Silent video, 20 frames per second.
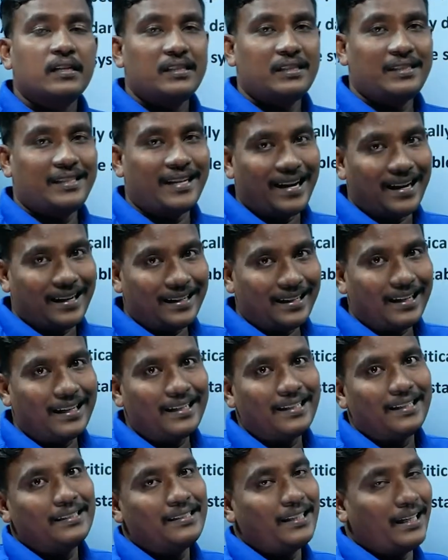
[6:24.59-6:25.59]
standard
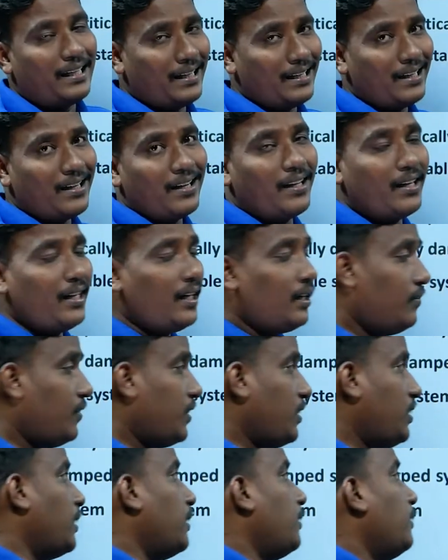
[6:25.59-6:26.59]
second order
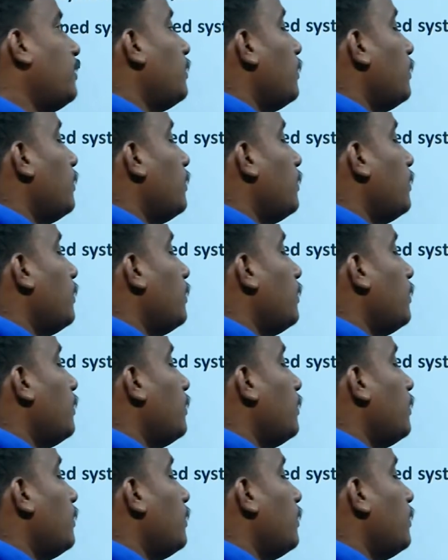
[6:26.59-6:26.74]
equation.